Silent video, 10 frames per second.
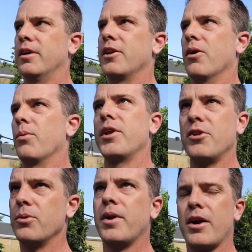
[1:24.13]
you know, what are
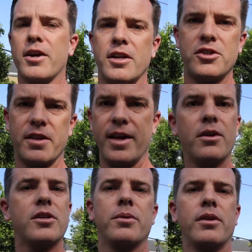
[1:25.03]
you doing air conditioning the
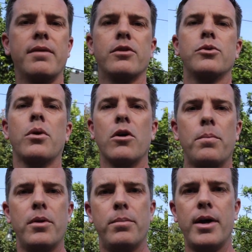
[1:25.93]
outside when you leave the door open?